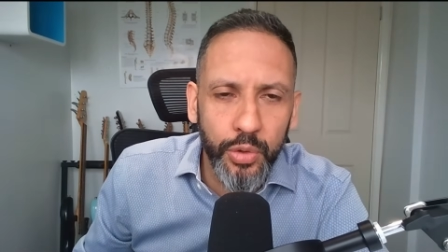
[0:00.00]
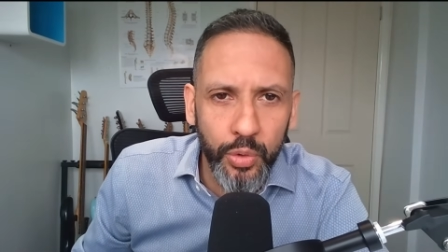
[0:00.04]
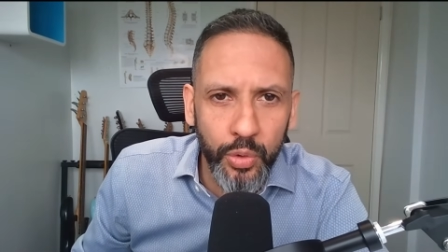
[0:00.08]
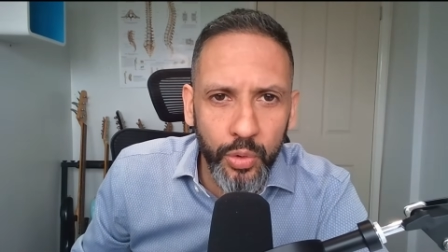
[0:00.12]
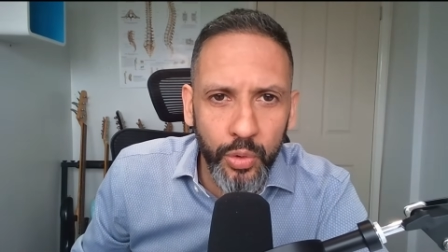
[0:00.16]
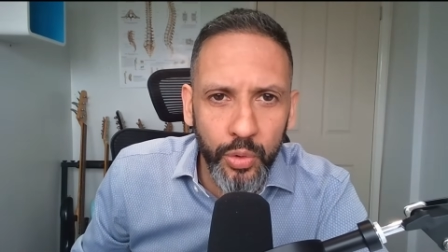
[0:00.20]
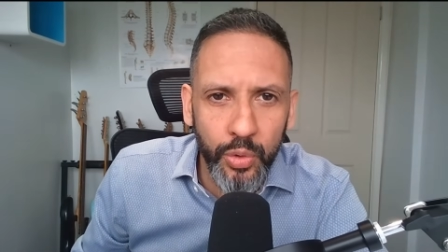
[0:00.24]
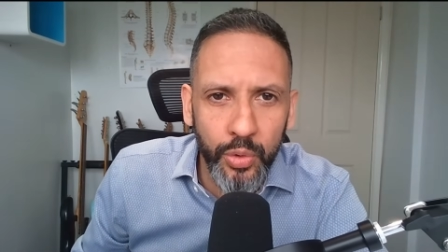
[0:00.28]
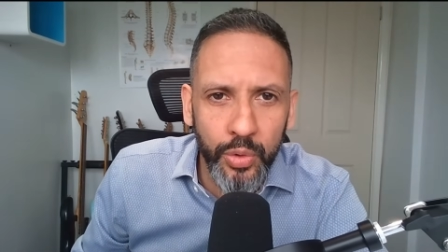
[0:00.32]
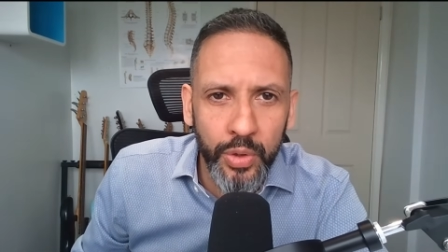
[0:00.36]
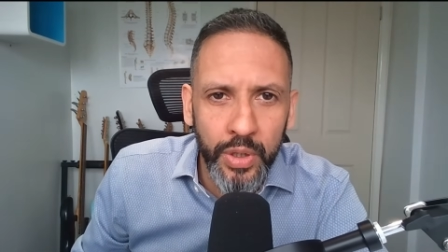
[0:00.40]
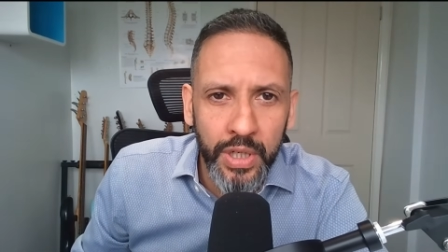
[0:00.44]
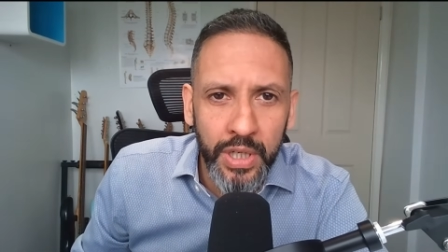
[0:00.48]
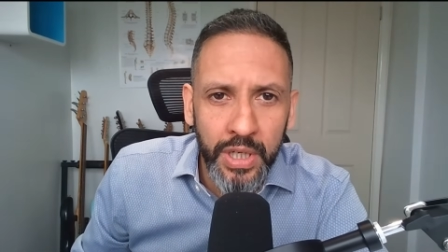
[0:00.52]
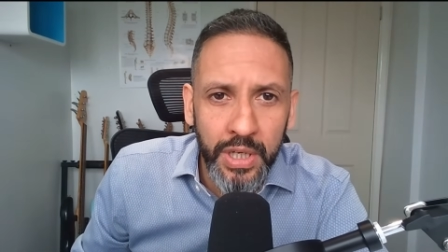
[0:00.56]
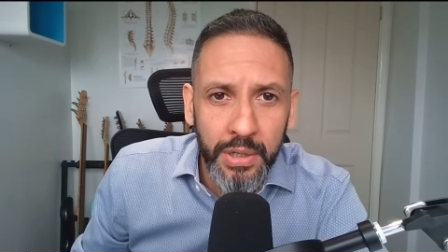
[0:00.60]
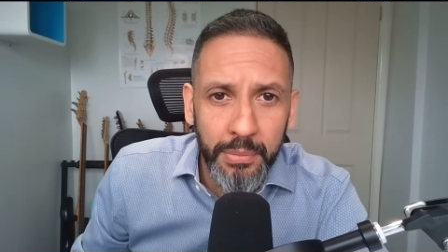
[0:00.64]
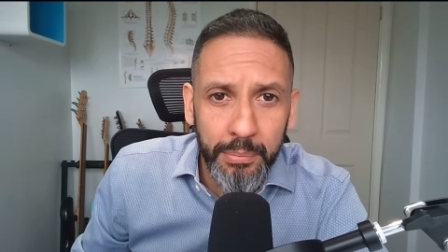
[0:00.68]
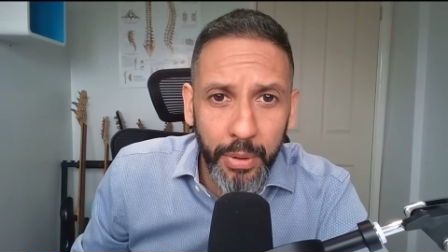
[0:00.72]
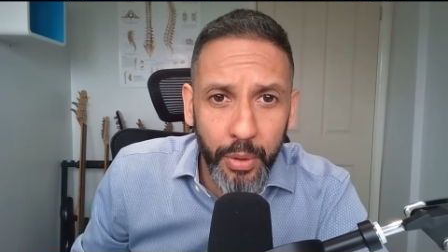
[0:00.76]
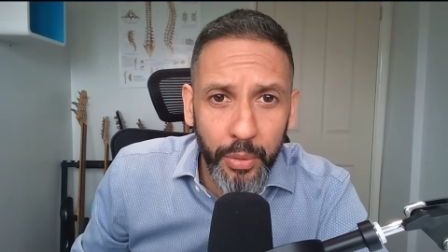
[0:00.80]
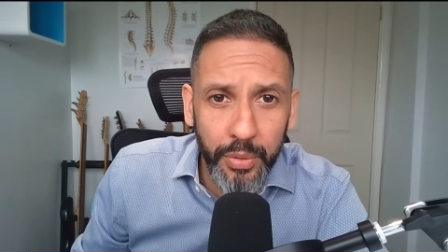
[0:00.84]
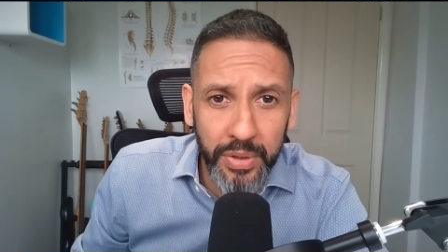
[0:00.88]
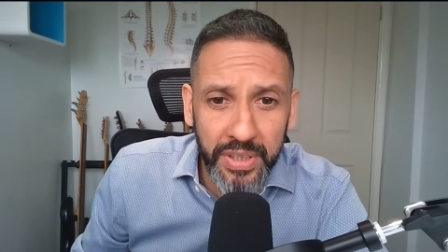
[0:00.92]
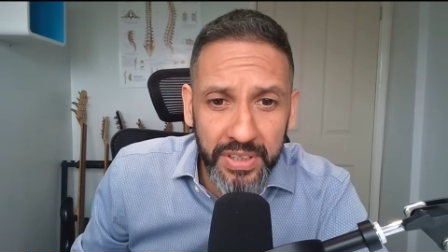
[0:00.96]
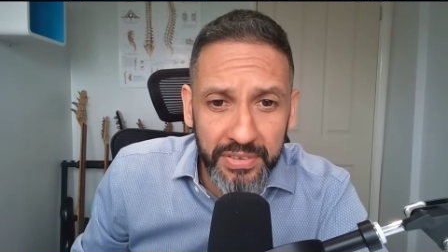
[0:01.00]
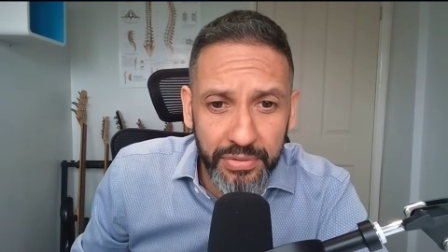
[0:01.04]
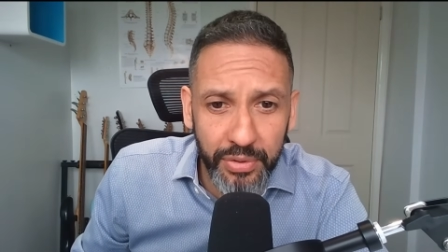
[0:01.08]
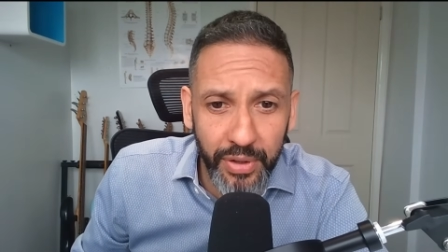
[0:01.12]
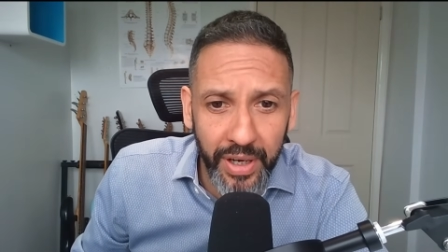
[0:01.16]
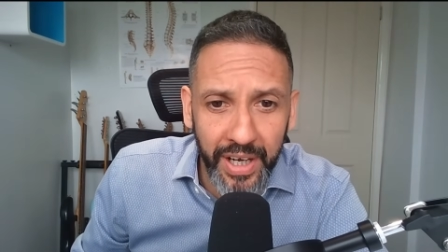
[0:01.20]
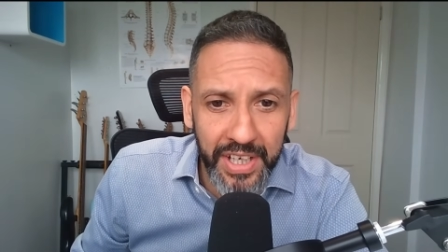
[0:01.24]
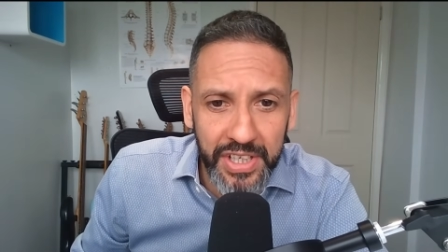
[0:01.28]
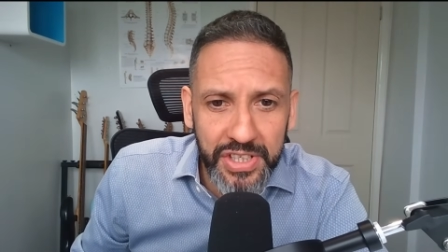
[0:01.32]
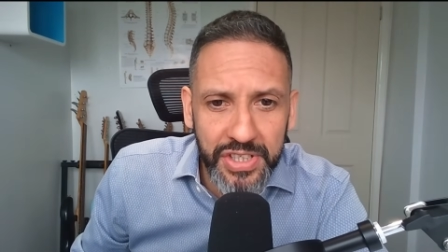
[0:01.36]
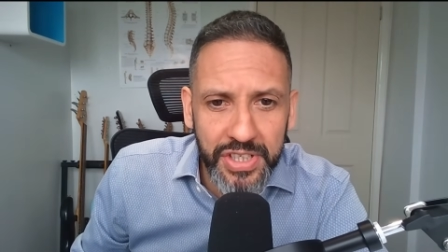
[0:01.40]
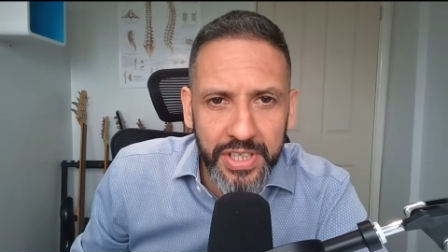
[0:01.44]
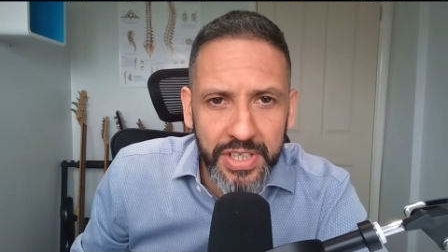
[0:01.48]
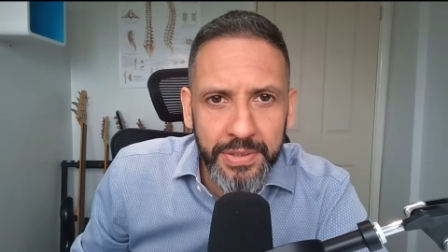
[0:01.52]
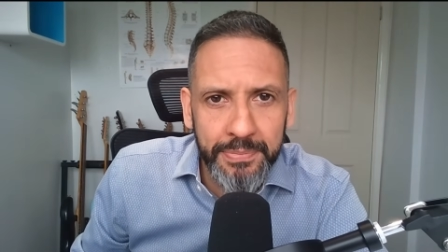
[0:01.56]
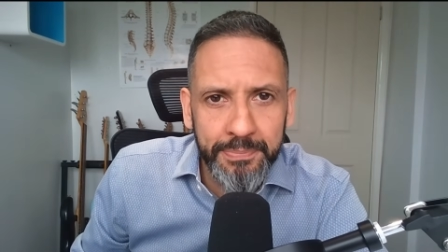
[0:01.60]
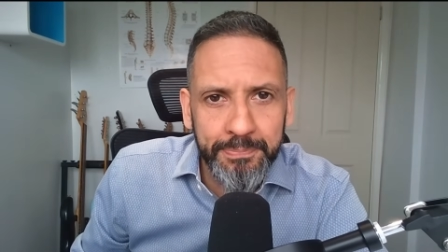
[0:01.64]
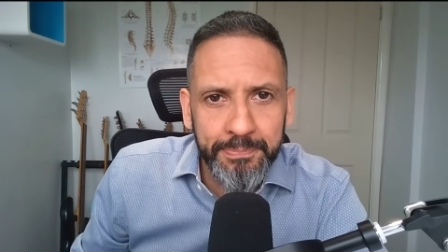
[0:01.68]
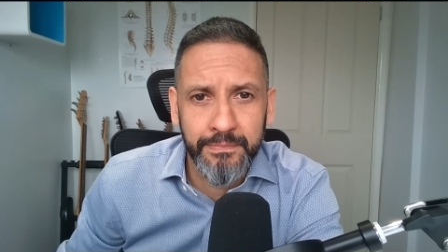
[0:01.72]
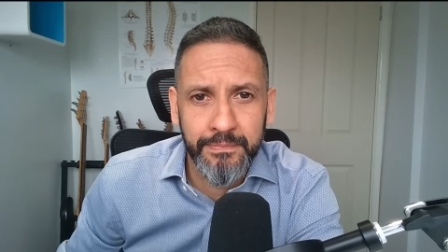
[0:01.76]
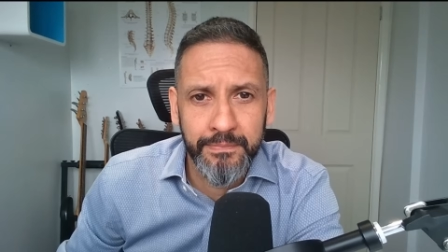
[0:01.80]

or bony fracture.